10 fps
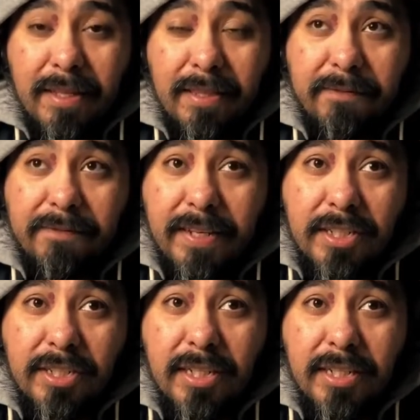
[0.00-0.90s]
The
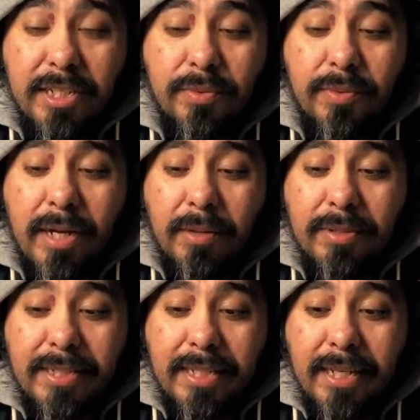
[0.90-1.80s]
finish on this one, I
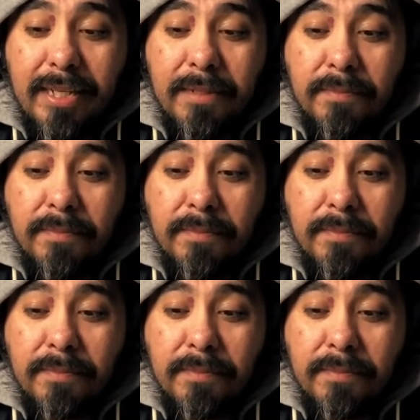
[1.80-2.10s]
would say